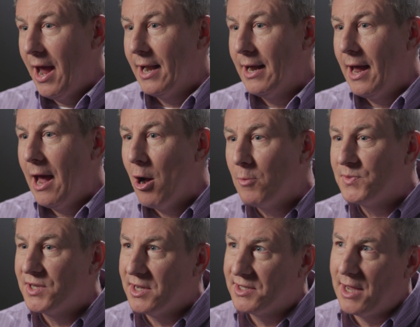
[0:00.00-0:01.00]
And it
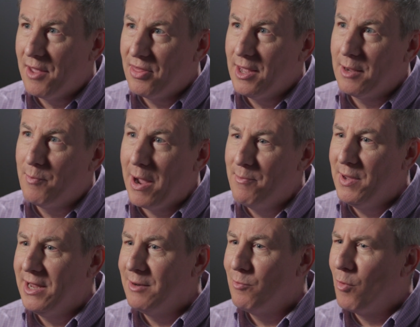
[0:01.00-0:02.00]
helps us, I think, by
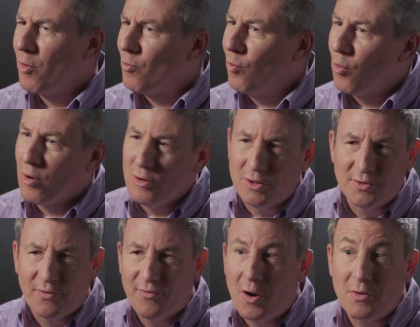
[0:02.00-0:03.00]
being more
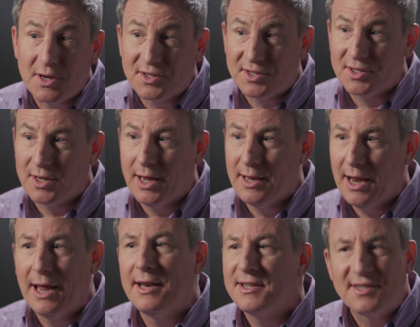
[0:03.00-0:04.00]
world focused in,
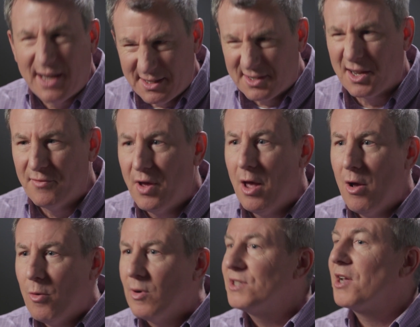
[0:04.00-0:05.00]
in the sense of
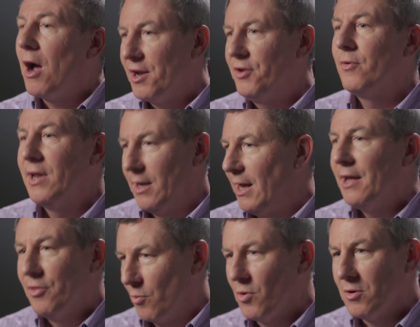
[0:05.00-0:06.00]
what's God doing
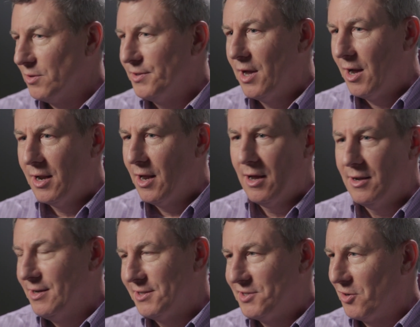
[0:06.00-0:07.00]
in the world, not
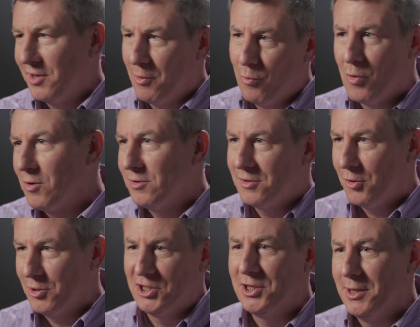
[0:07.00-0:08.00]
uh, necessarily world
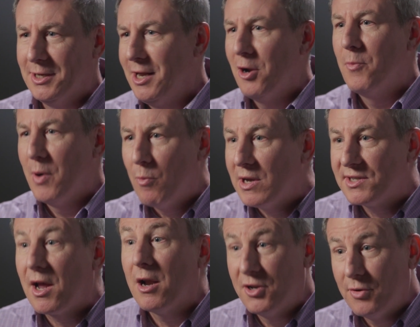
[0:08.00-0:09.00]
Christian, you know, but
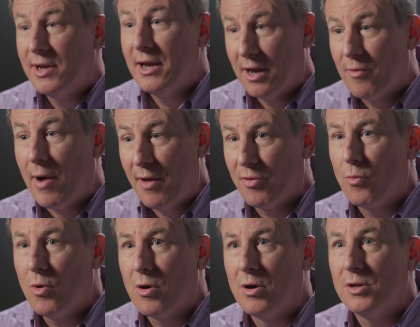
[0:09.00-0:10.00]
what's God doing around the
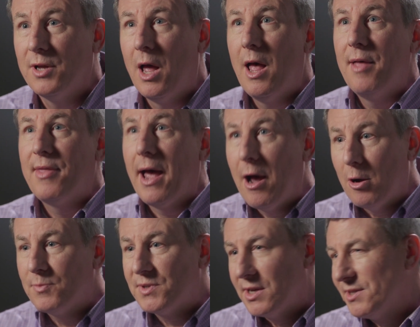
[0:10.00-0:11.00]
world that
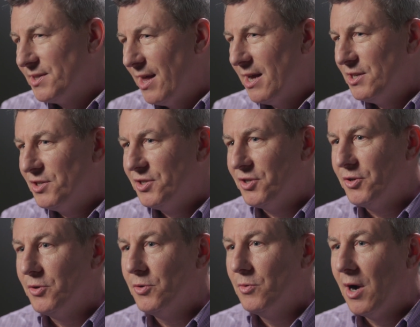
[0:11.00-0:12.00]
helps us then
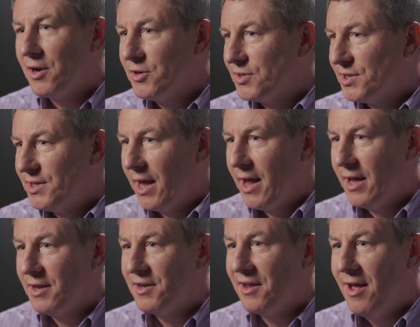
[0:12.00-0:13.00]
to
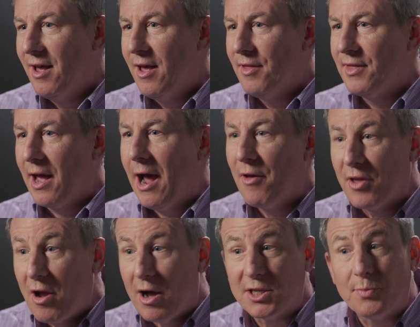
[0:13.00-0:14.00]
understand the, how
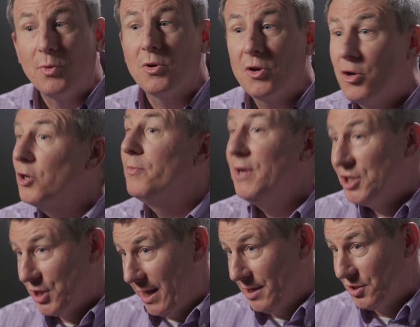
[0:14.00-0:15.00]
the gospel could be
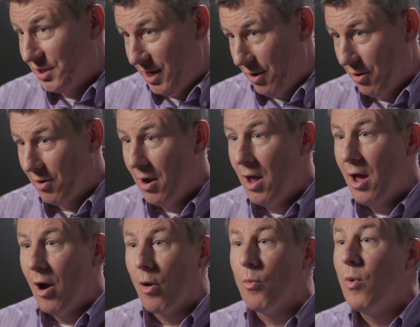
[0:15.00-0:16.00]
changed here
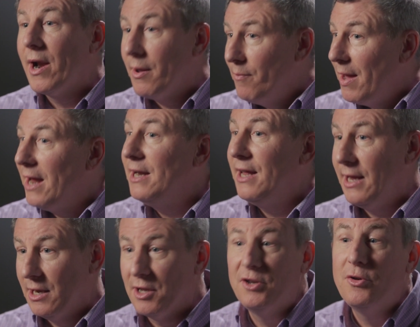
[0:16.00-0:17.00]
or what it may
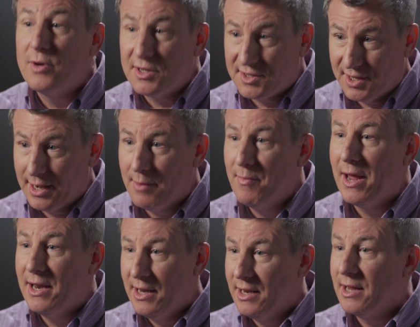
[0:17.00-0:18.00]
need, a nuance that it
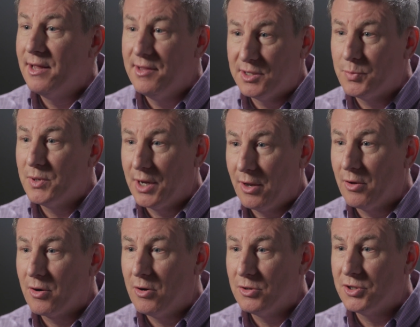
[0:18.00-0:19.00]
may need in this
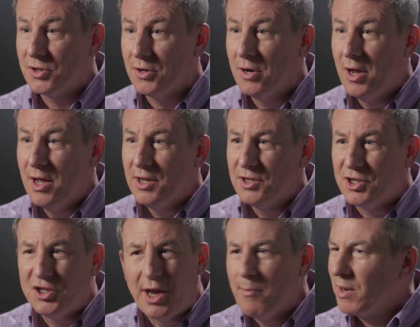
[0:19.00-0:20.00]
particular culture
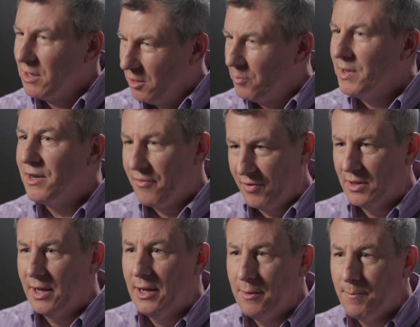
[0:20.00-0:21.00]
to shape it a little bit
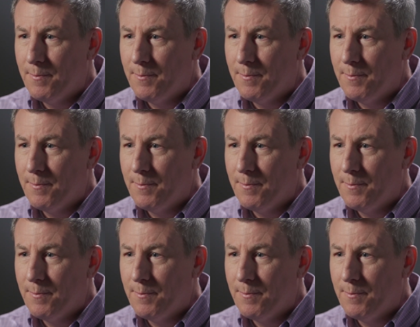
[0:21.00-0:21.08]
differently.